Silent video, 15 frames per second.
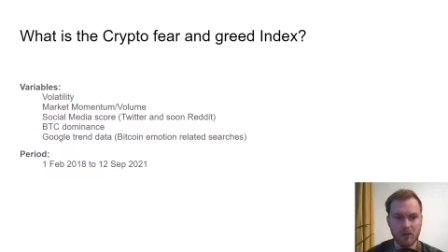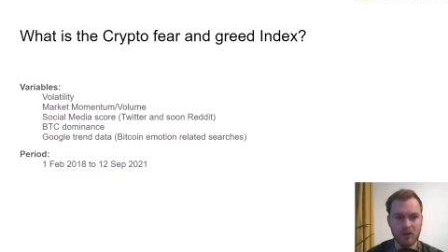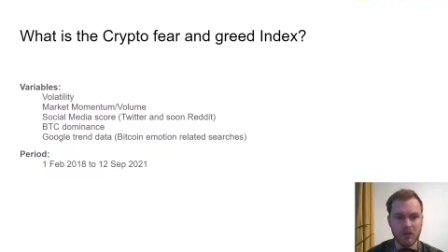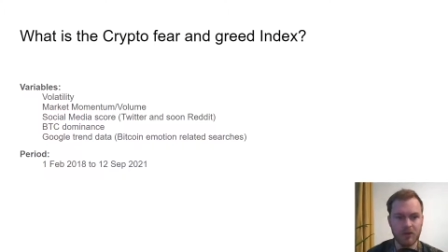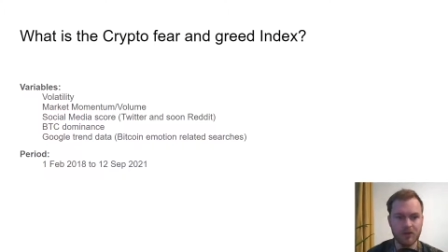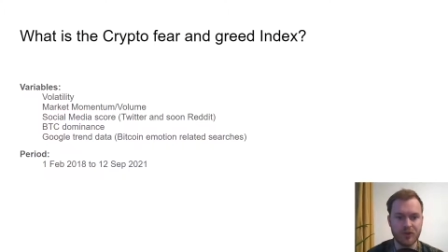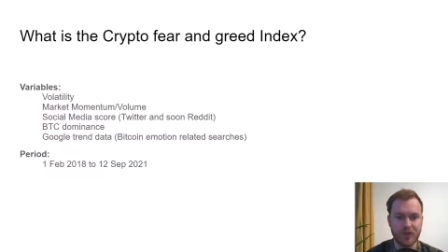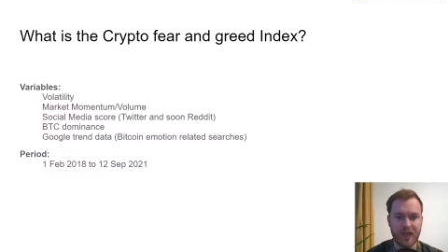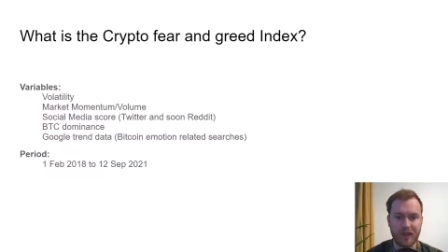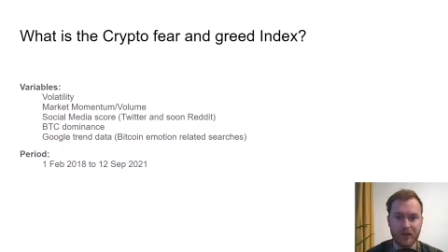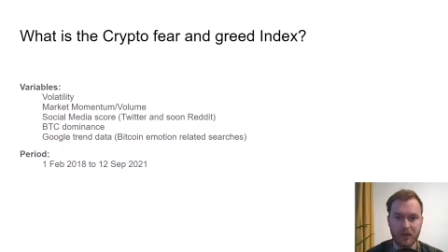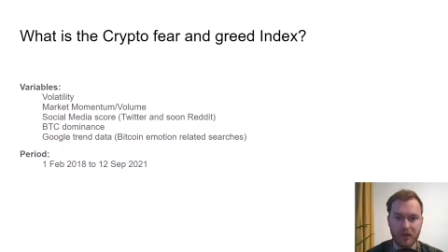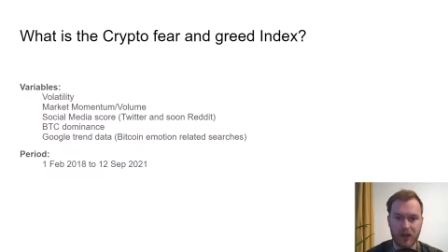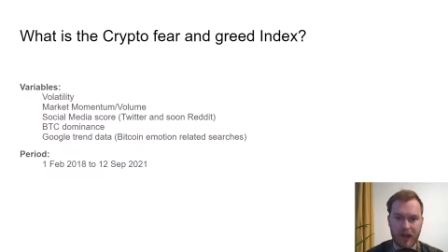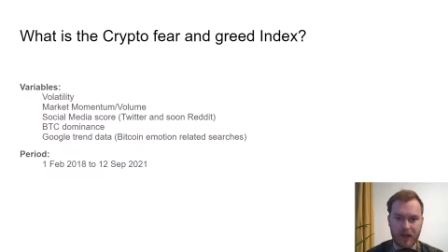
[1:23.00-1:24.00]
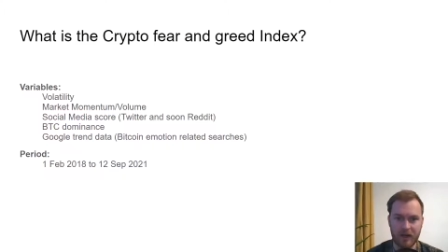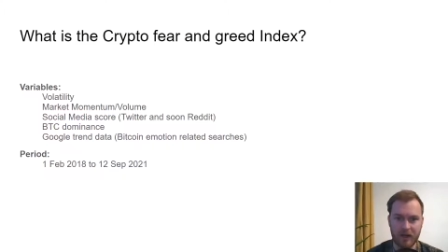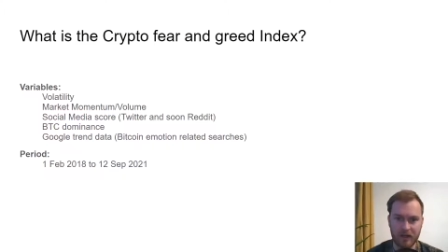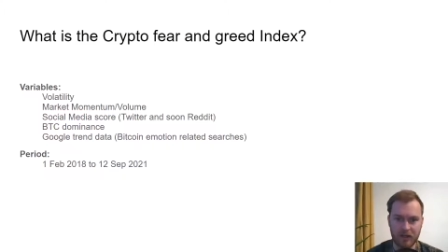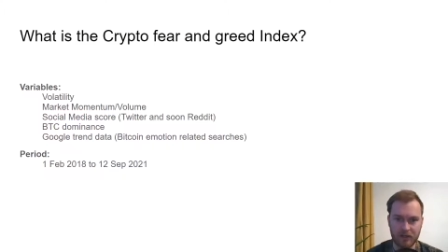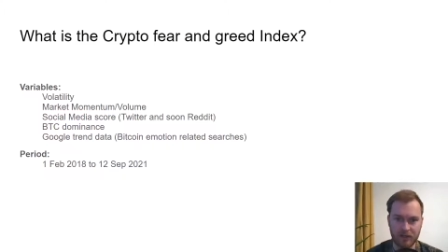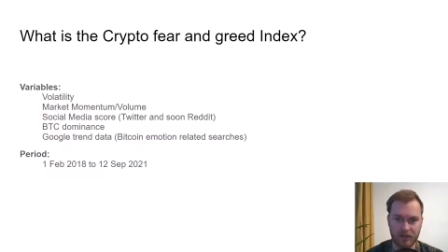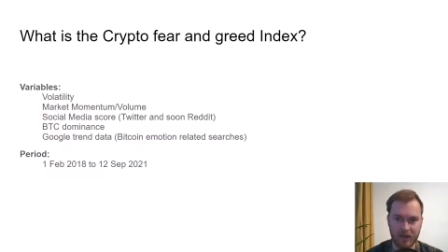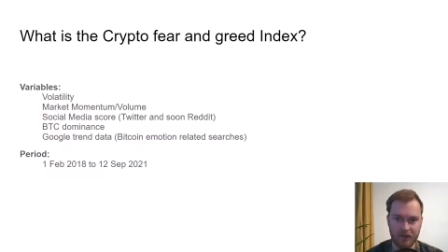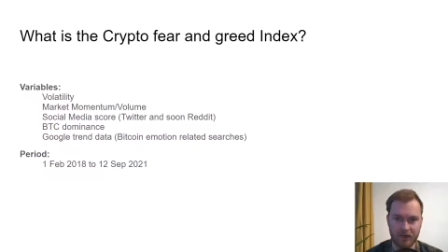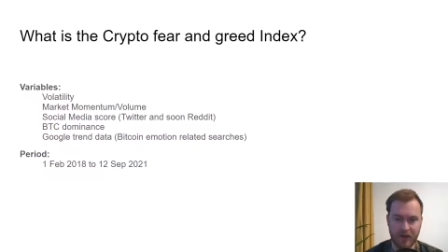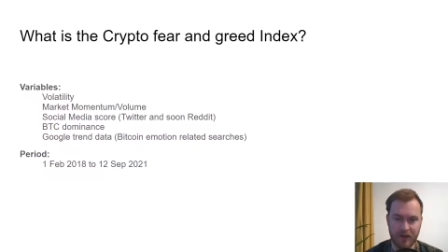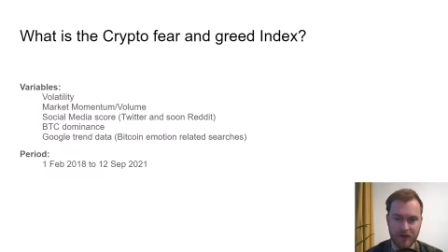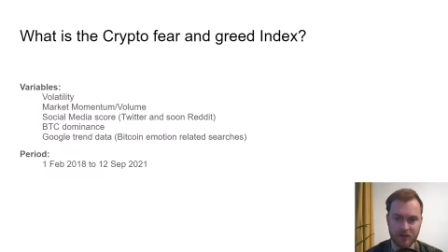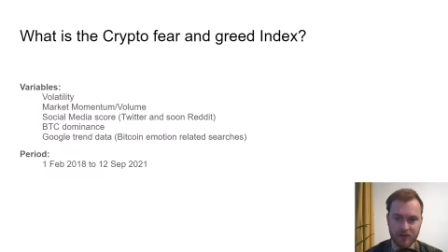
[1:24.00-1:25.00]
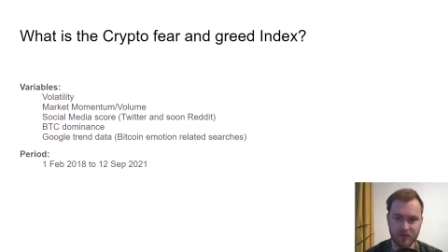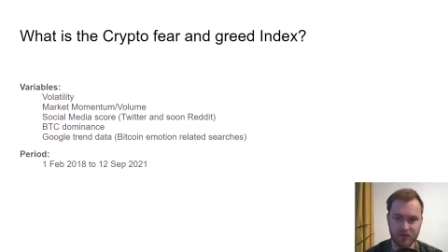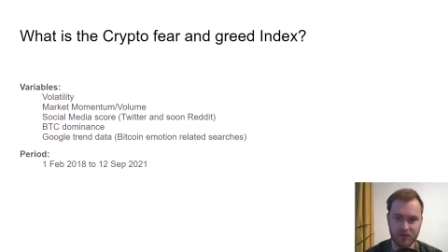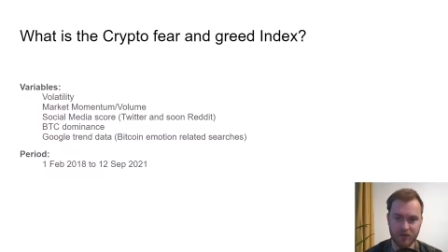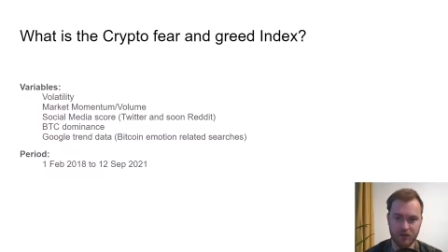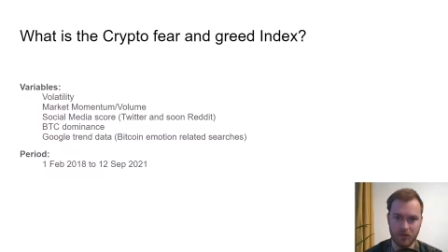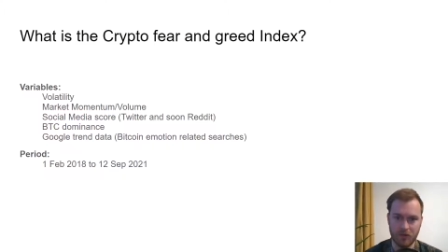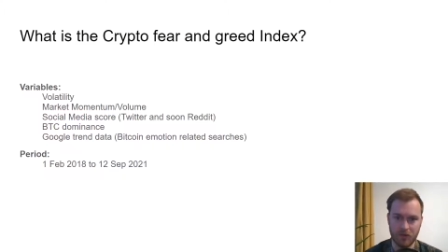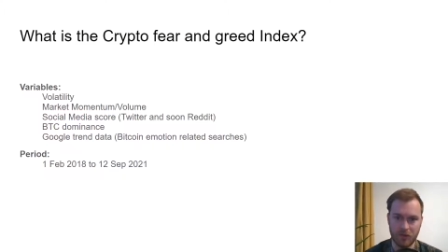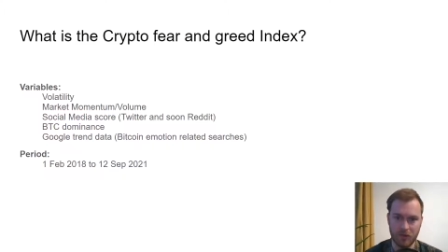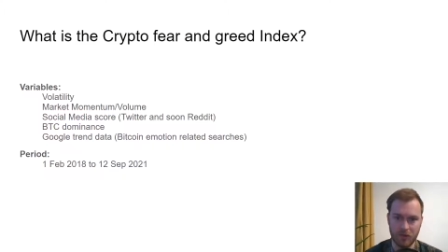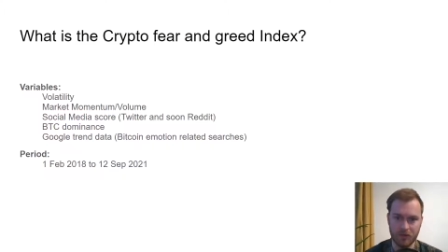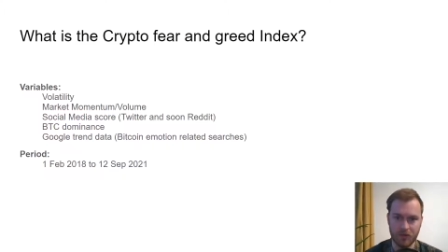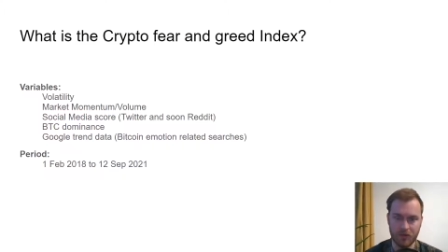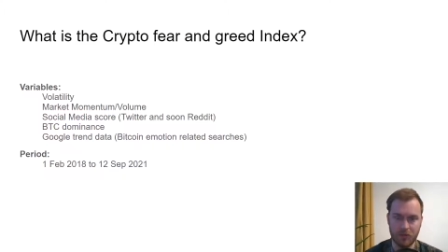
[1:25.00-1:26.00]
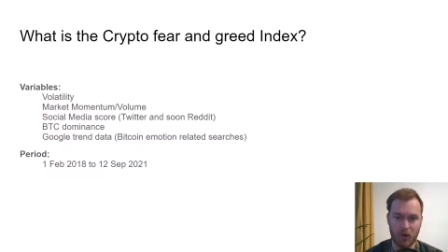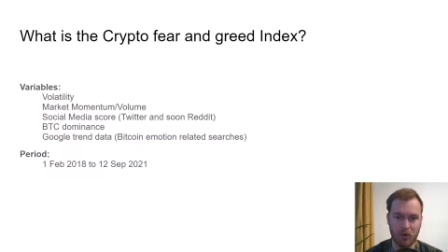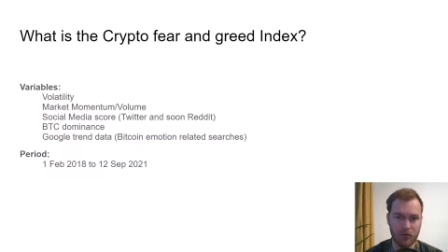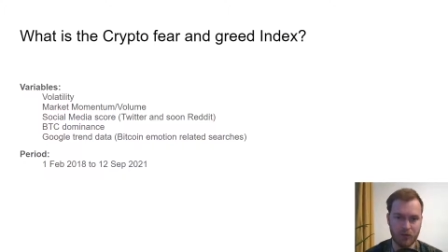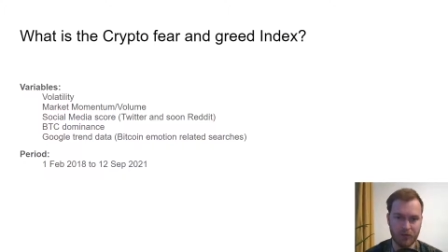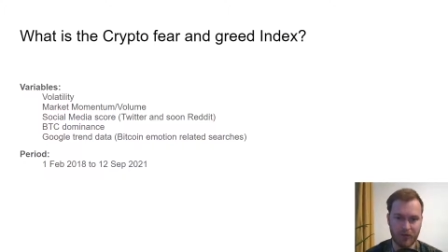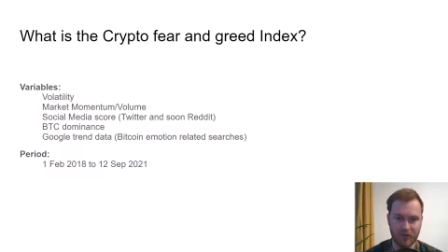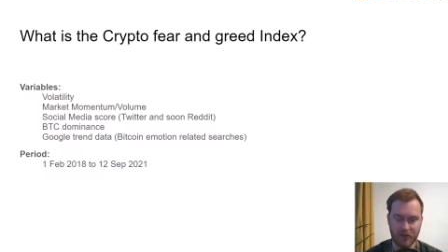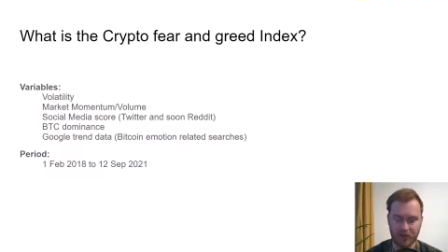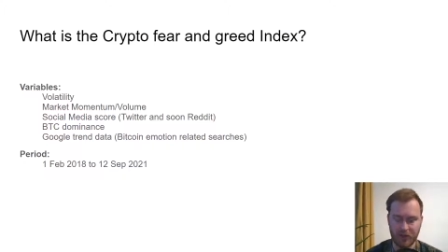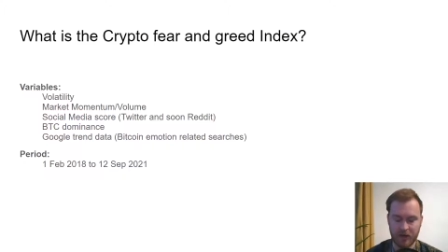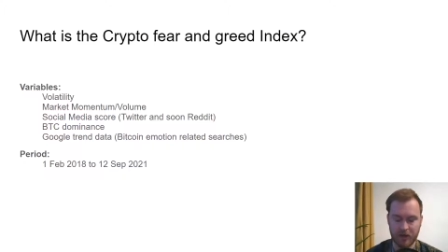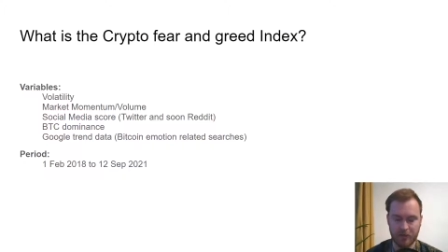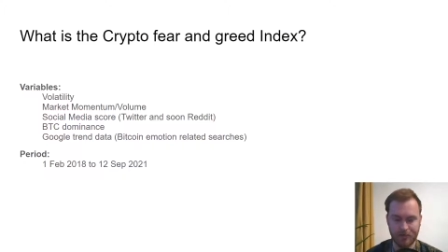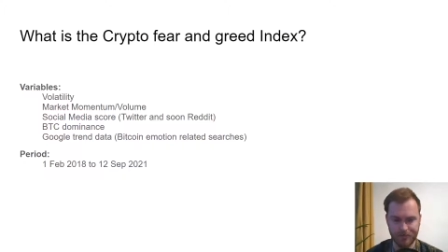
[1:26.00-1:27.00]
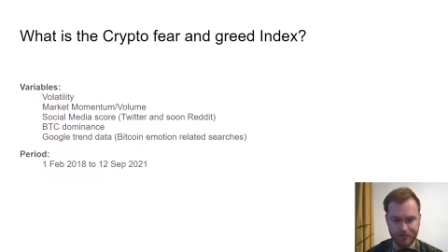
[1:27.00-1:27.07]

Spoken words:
So yeah, likely that there's some overfitting there.